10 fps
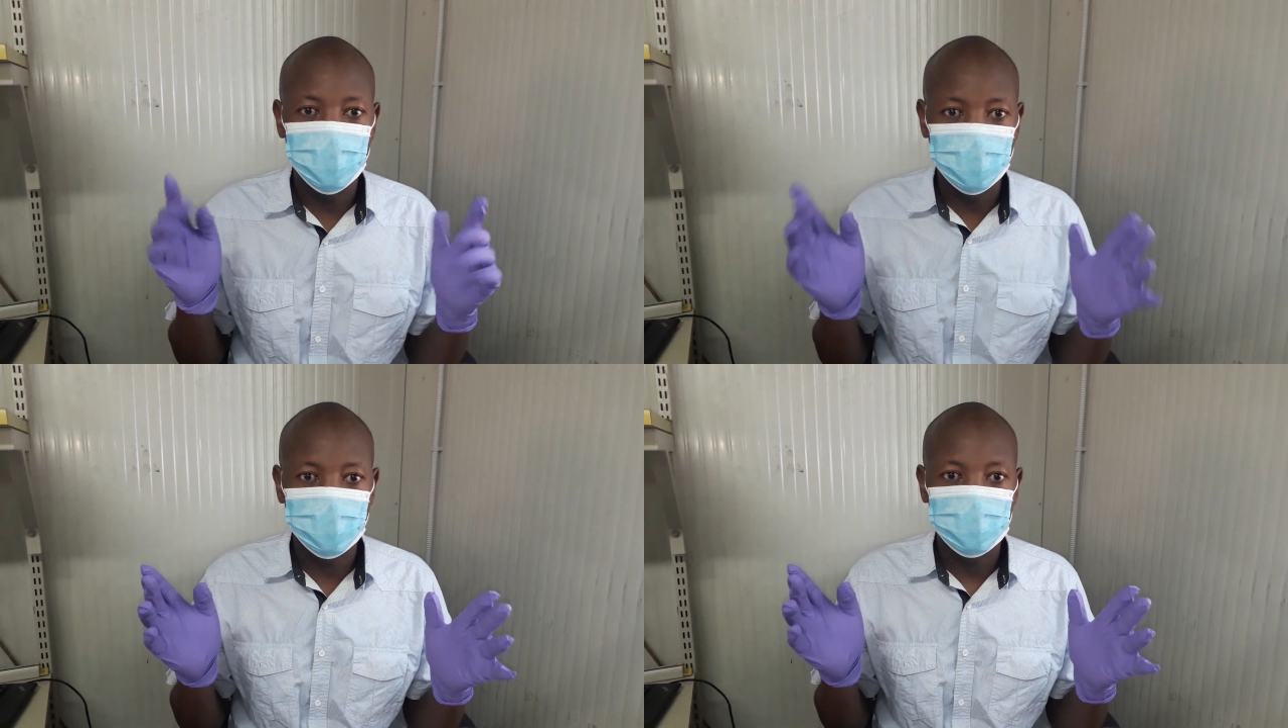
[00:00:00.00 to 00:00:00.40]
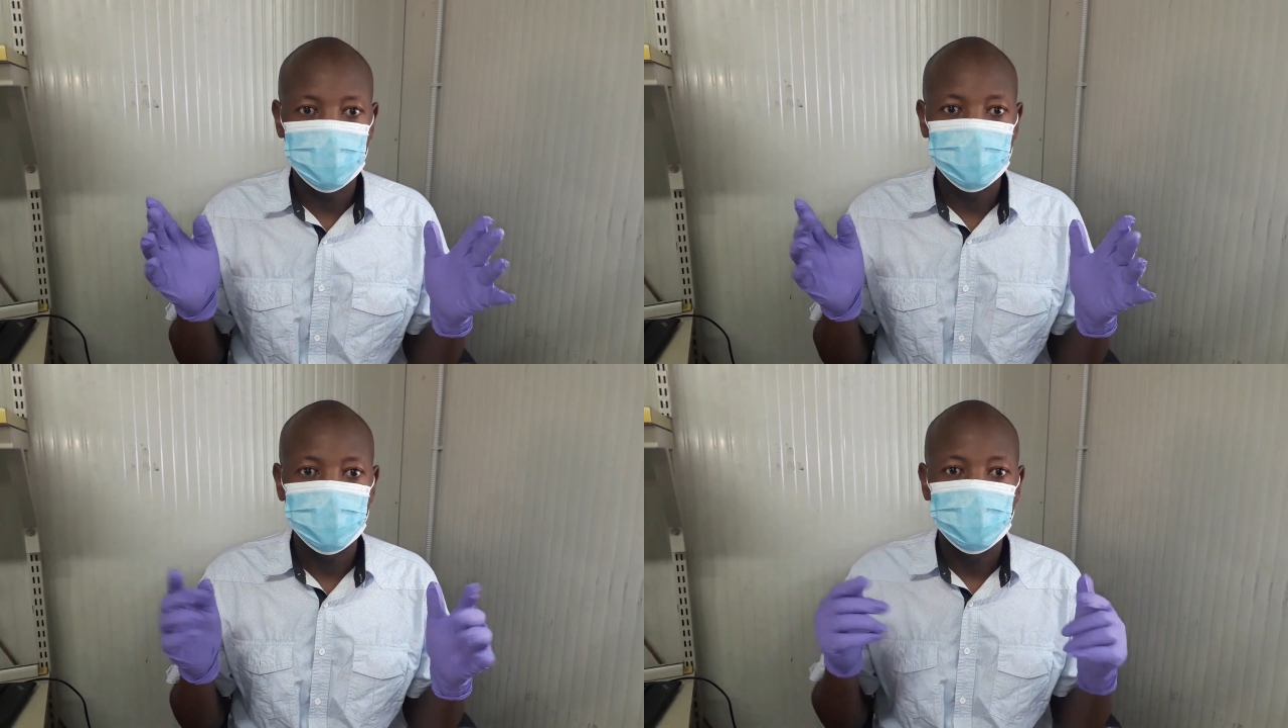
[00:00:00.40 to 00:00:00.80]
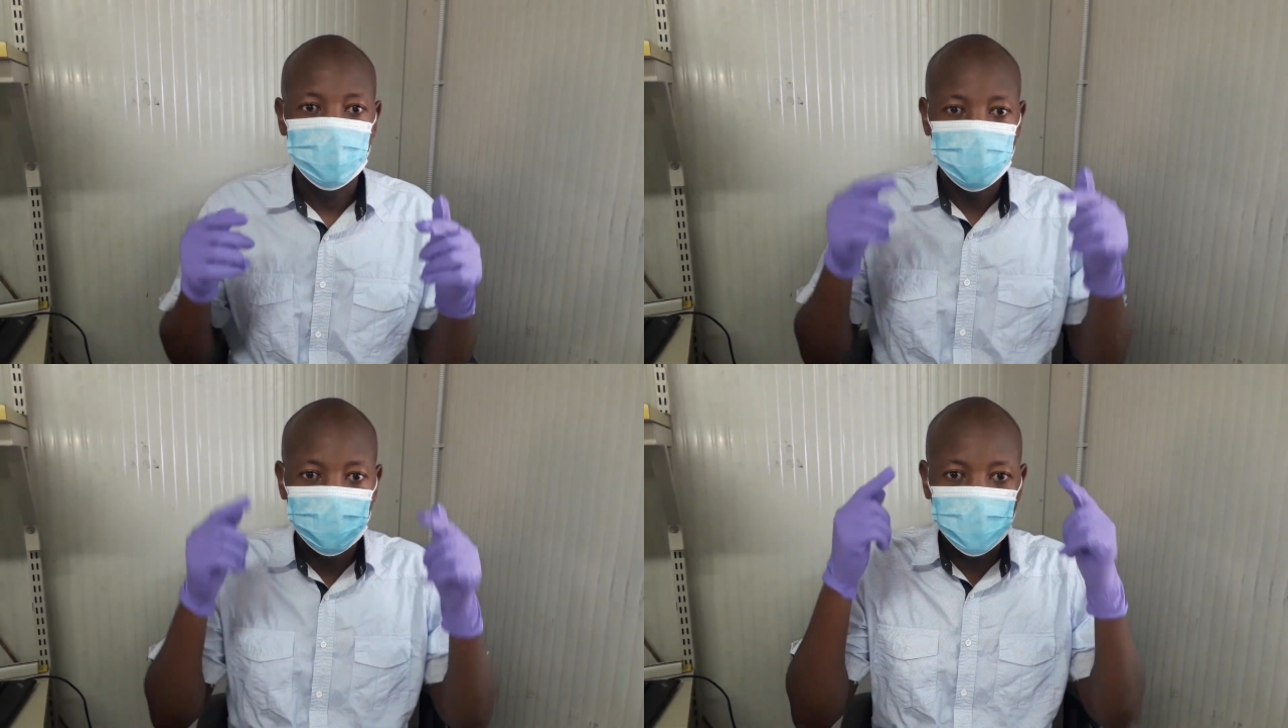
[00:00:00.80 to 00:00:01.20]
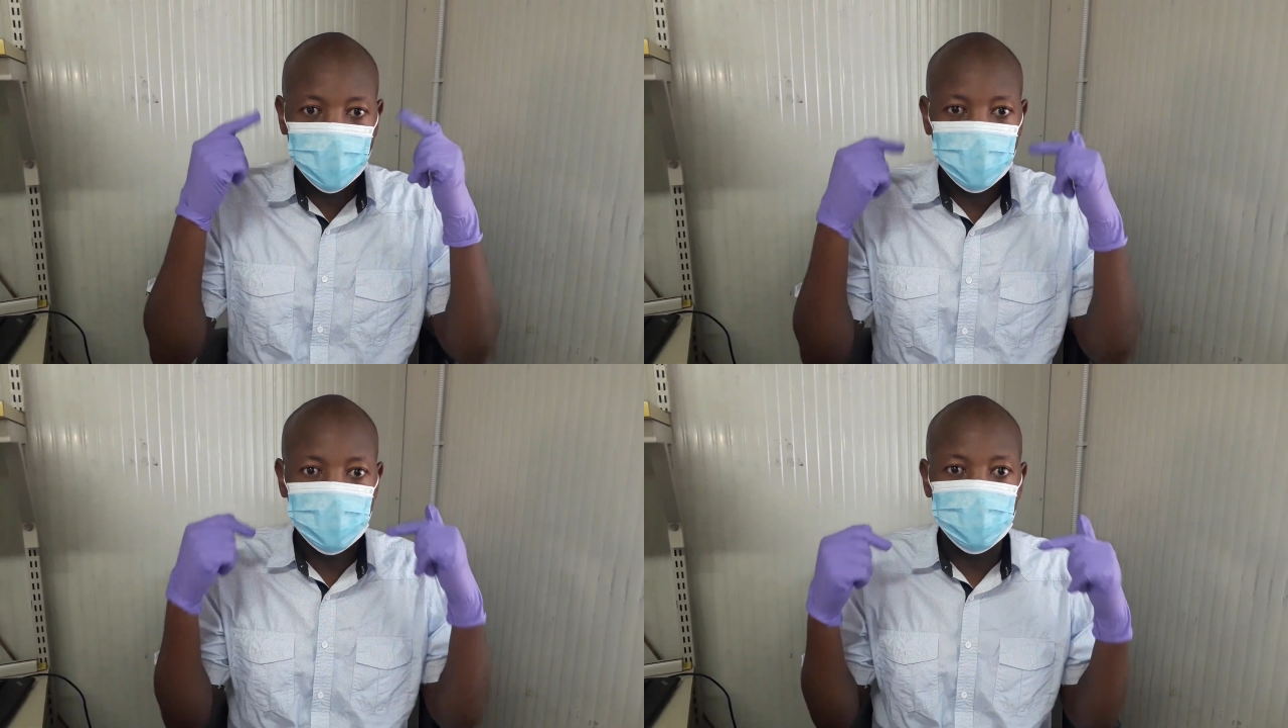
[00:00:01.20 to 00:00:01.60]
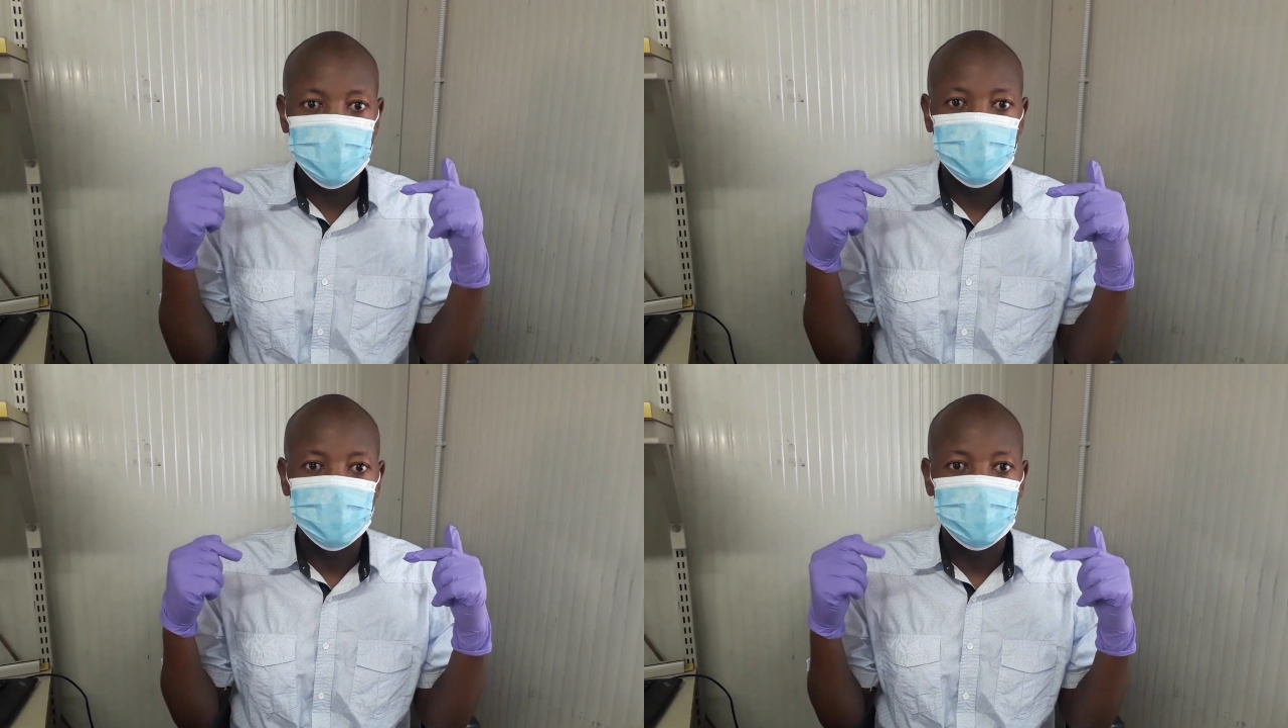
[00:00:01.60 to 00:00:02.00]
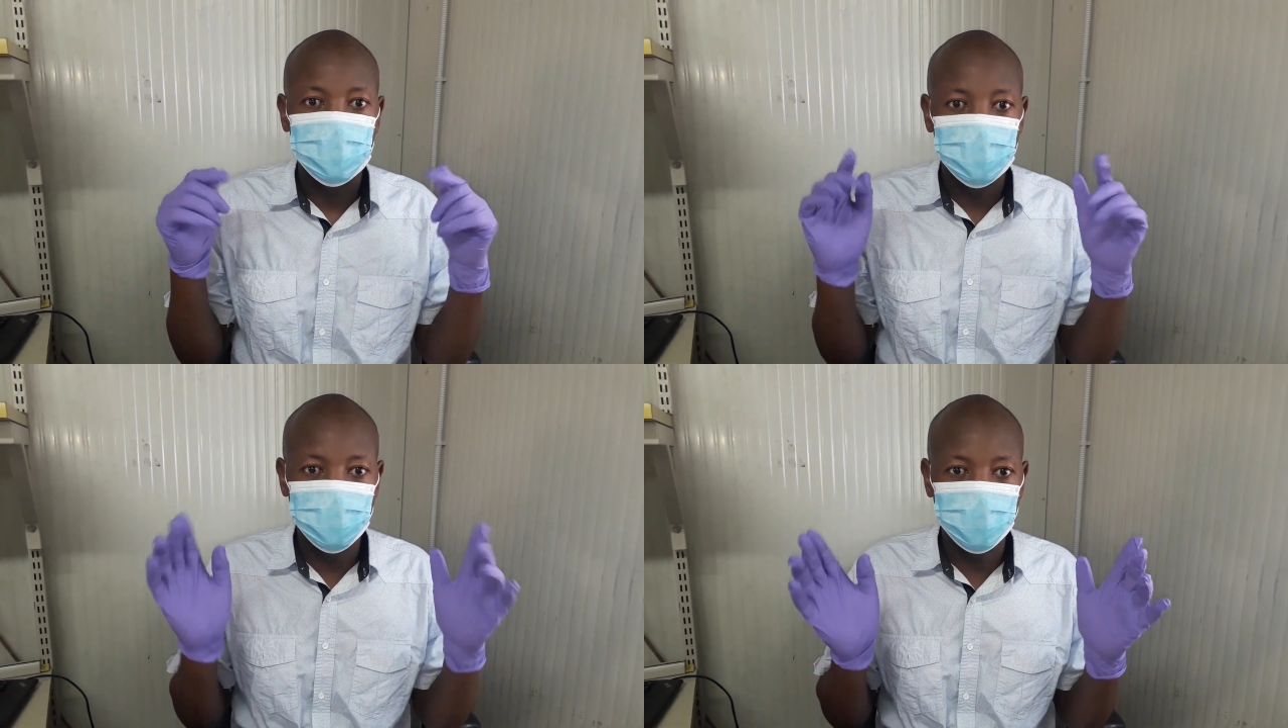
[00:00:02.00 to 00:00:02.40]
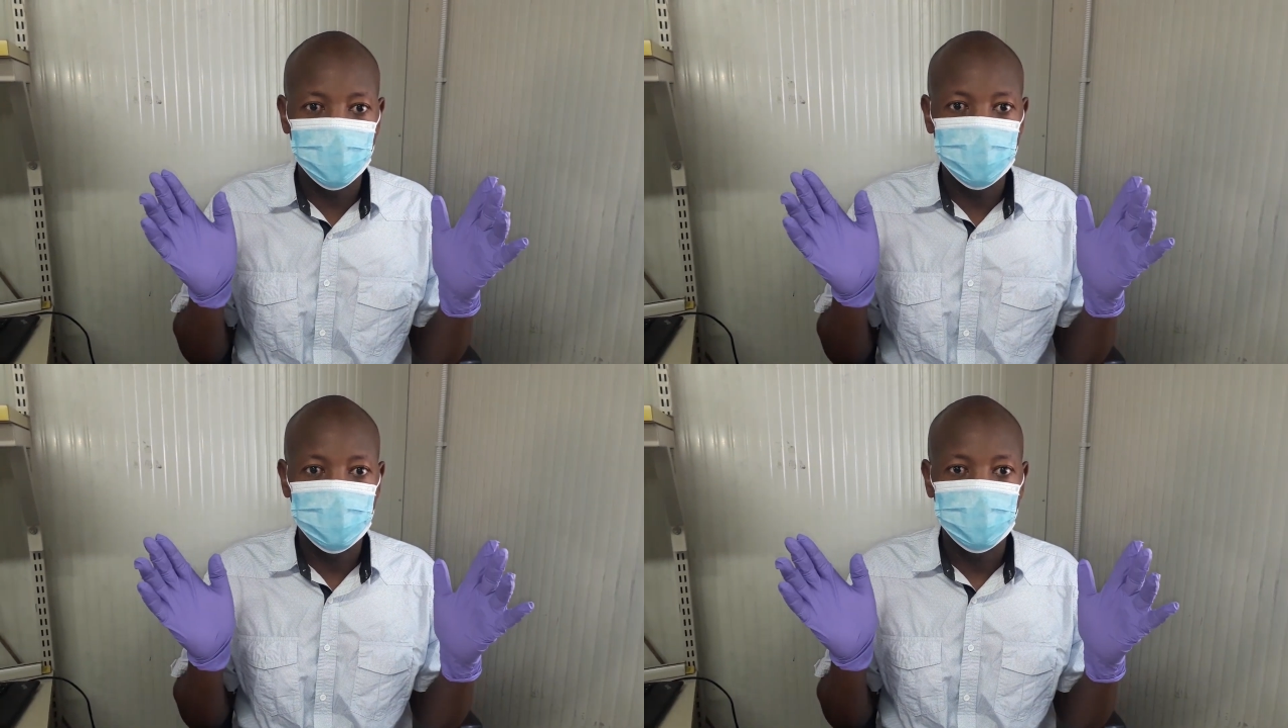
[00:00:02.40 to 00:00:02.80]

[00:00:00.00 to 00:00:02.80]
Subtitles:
No, wear it, leave it.